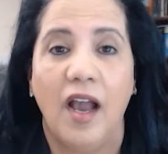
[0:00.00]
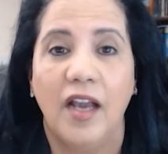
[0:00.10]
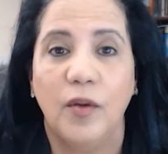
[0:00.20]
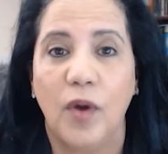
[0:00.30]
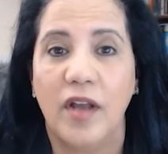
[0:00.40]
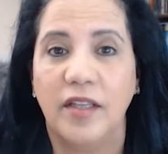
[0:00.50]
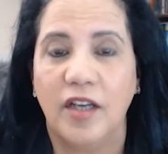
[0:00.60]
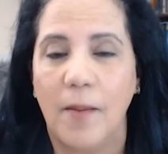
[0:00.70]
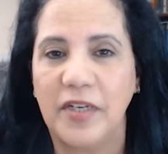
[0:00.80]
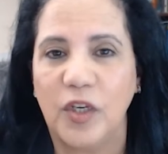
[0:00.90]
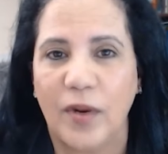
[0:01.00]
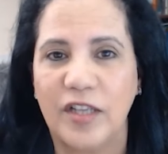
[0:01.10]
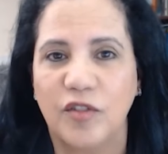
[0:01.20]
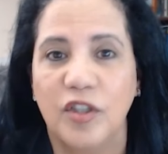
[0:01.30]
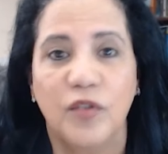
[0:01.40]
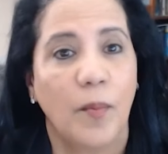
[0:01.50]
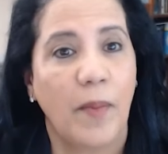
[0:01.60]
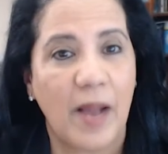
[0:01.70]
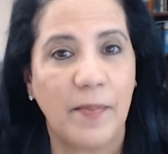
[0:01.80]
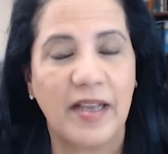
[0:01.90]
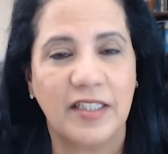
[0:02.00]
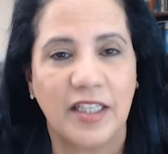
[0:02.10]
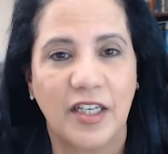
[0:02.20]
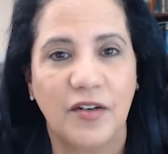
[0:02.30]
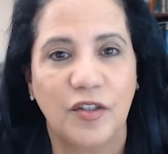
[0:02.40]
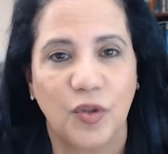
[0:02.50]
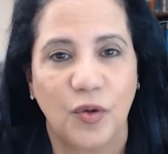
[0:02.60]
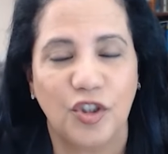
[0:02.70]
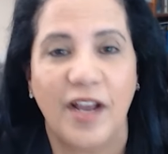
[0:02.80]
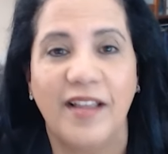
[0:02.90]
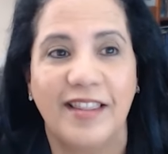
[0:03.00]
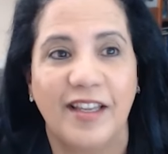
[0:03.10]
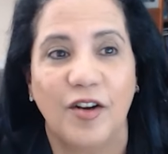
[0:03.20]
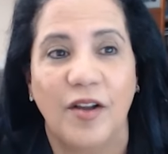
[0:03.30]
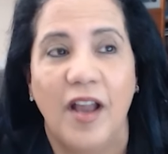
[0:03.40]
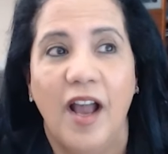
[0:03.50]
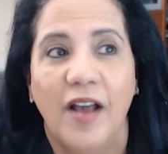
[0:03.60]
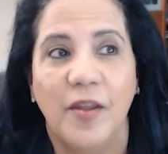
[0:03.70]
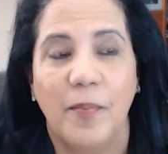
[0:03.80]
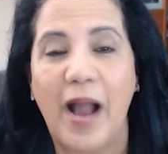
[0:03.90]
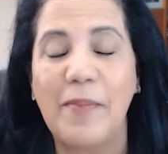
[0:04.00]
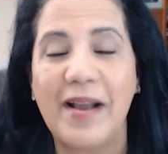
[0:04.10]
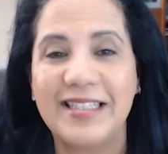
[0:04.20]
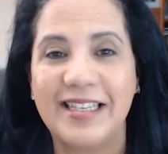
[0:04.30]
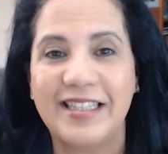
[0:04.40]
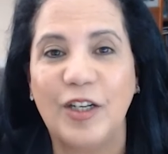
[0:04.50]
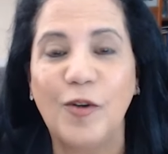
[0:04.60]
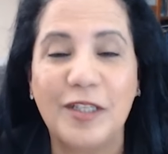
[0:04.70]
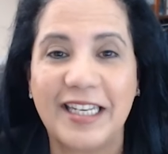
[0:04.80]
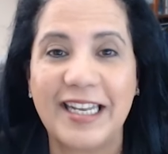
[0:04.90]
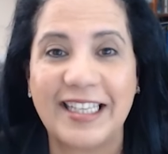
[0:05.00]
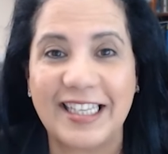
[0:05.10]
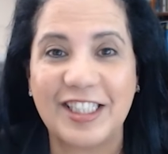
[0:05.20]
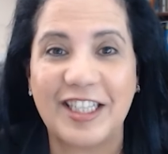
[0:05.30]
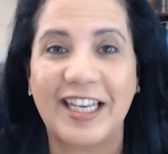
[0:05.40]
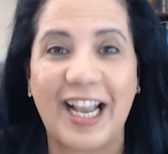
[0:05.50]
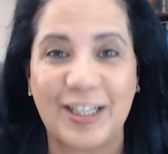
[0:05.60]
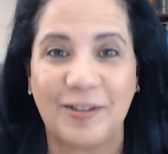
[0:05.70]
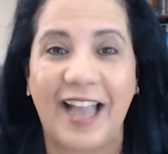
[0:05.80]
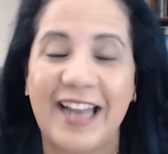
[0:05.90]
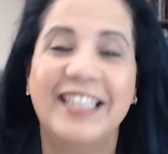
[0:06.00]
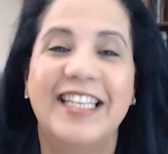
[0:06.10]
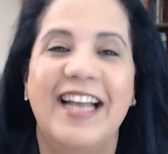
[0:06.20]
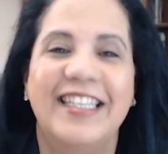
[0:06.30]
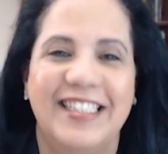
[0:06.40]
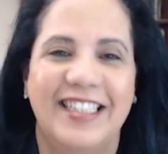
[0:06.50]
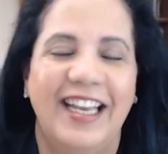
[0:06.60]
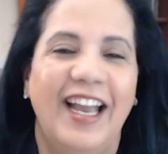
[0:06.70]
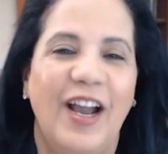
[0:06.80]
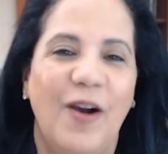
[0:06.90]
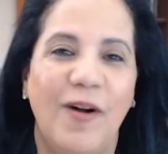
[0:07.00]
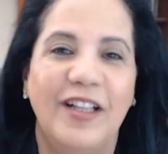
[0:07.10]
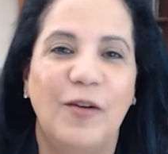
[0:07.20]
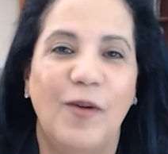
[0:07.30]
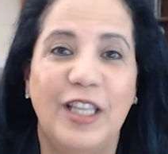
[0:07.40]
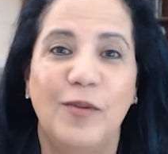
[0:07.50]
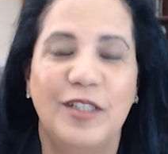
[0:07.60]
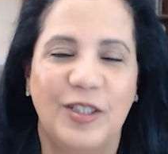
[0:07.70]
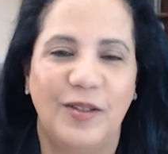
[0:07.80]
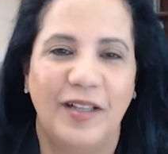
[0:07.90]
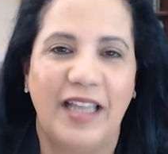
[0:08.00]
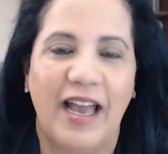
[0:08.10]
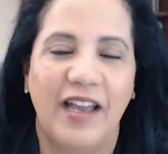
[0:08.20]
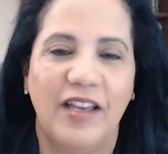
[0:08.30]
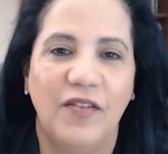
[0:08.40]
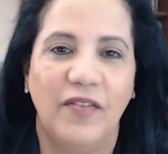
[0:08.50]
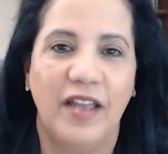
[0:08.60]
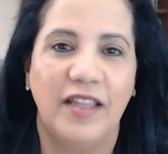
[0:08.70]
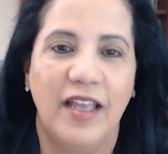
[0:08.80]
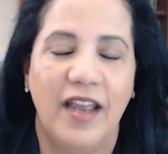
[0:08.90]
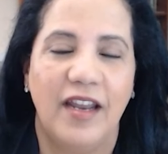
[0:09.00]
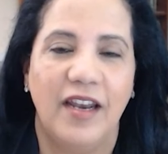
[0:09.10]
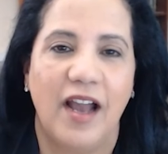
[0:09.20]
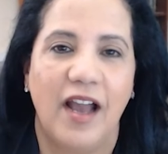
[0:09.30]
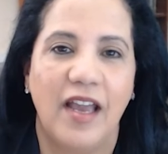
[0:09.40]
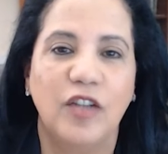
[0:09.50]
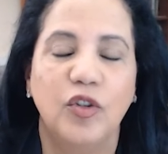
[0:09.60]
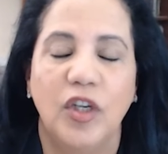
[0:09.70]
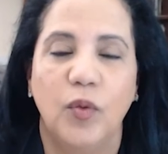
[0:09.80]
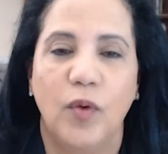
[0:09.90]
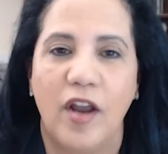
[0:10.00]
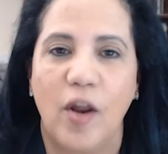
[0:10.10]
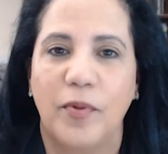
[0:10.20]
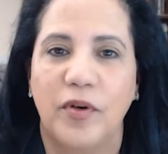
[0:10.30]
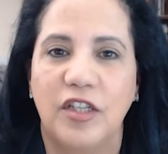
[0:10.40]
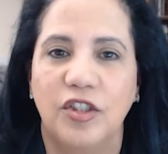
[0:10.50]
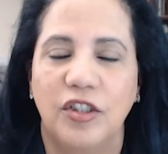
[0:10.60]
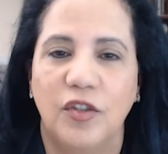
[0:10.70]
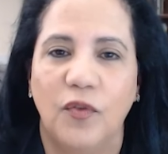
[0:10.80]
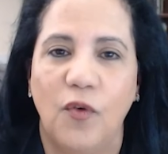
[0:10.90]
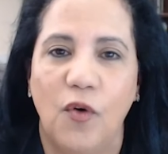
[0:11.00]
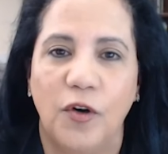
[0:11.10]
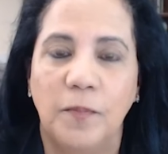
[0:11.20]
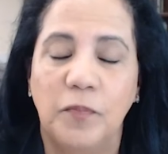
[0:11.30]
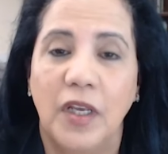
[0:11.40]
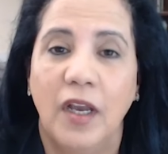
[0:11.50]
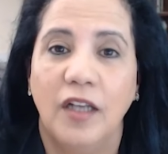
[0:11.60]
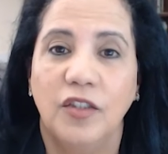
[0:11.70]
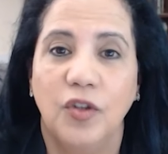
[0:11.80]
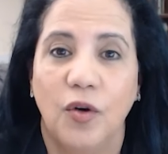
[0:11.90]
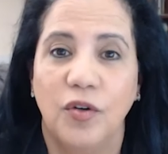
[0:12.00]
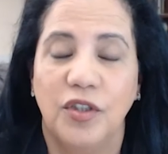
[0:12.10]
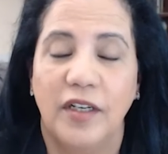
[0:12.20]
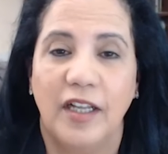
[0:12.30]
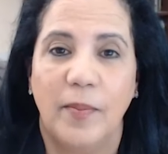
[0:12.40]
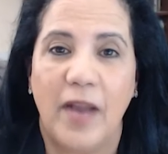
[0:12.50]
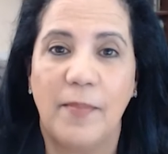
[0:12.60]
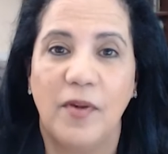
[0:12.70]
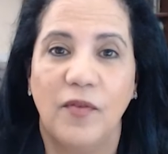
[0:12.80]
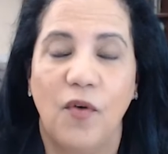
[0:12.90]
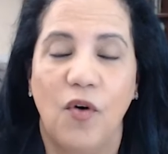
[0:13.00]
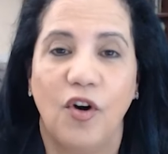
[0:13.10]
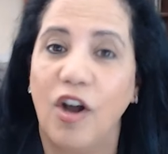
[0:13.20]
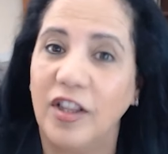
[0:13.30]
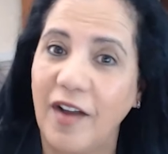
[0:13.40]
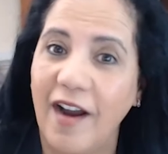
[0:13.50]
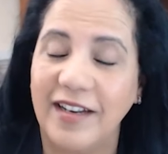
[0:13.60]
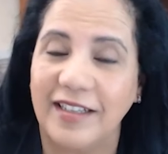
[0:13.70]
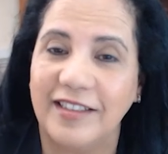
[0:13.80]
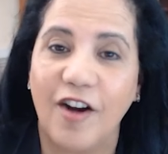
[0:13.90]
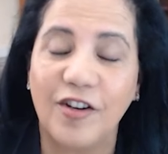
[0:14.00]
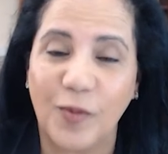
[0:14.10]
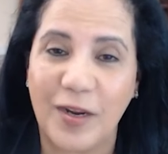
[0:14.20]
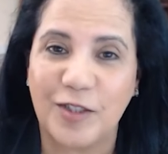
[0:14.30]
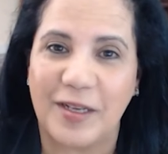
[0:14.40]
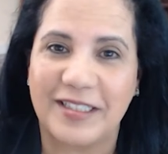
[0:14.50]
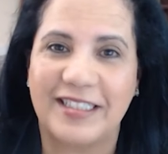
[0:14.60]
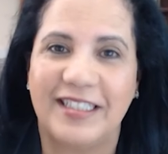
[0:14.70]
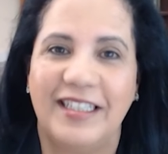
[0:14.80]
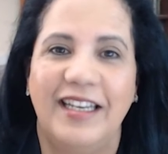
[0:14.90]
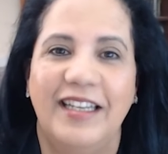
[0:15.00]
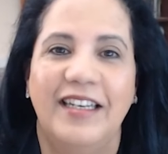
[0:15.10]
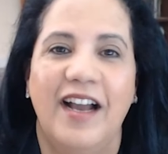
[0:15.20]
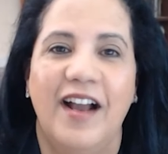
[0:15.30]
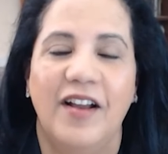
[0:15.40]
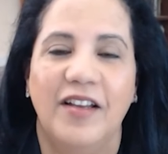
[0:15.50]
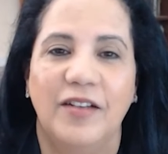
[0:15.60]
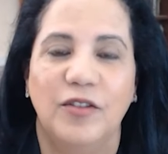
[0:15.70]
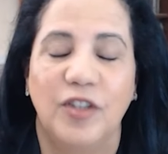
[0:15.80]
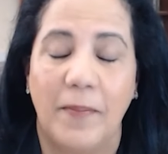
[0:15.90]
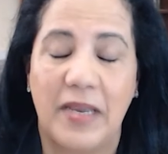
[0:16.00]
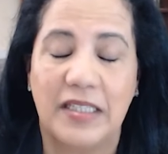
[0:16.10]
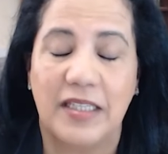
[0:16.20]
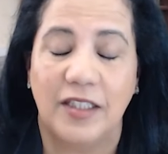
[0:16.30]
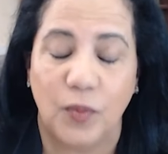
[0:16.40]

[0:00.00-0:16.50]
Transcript: I run the company restaurants for Popeyes here in Georgia. They're the Popeyes and the Louisiana Kitchen casual dining test while while it was still alive, and then I actually run operations for Georgia and Alabama for Olive Garden, Darden restaurants, and uh, it's amazing.